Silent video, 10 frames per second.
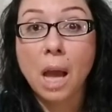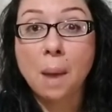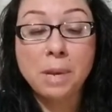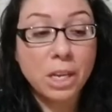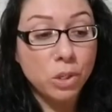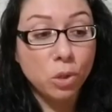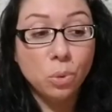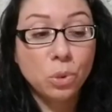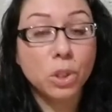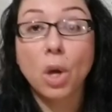I mean, you
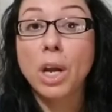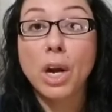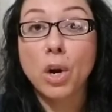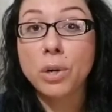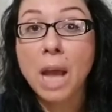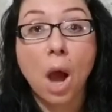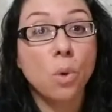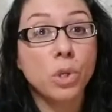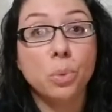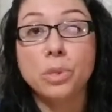would look at her now
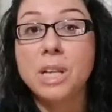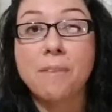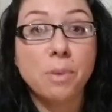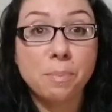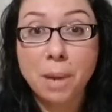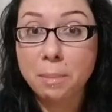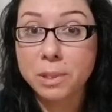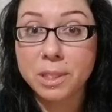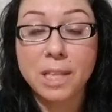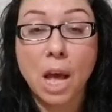and you would never be able
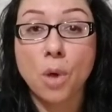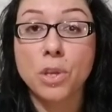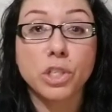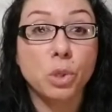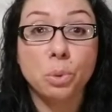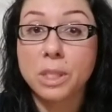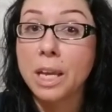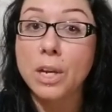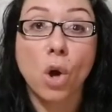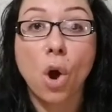to tell that she was
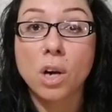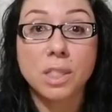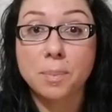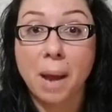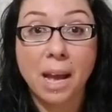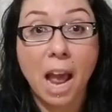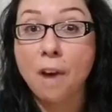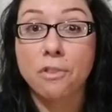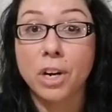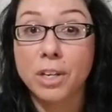in a hard spot
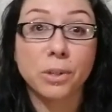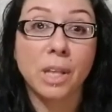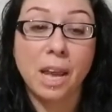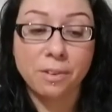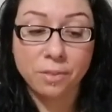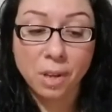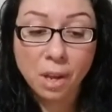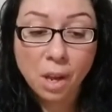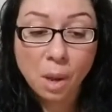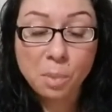ever in her life,
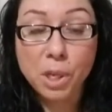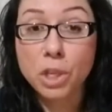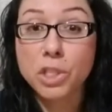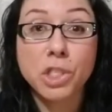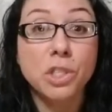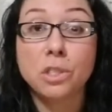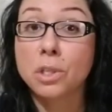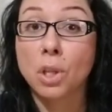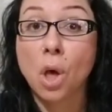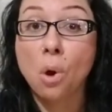because she just
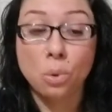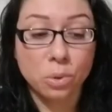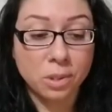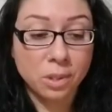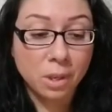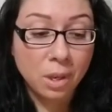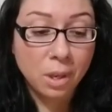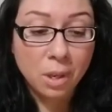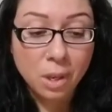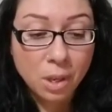glows.
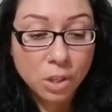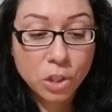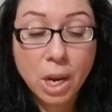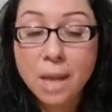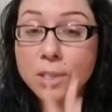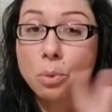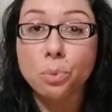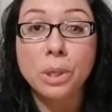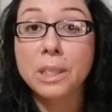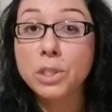She has a
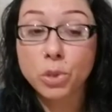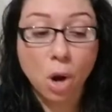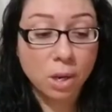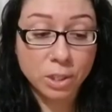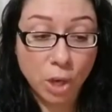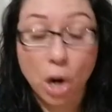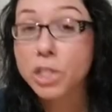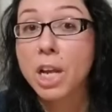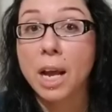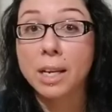really strong star
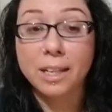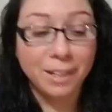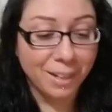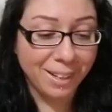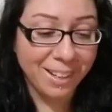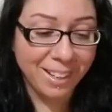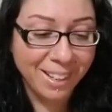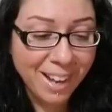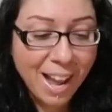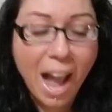shine.
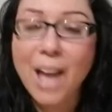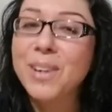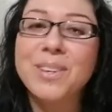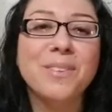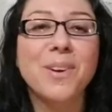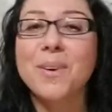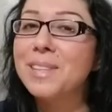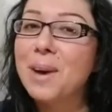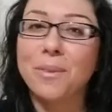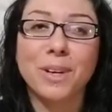I don't even know what
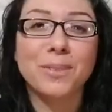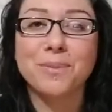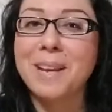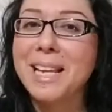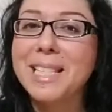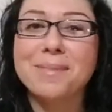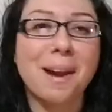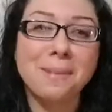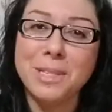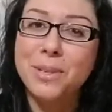that word means, but
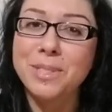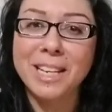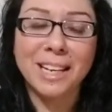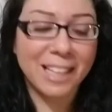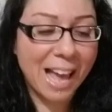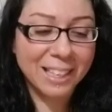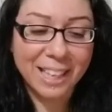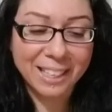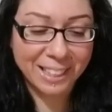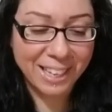I've been using it a lot
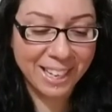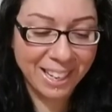lately.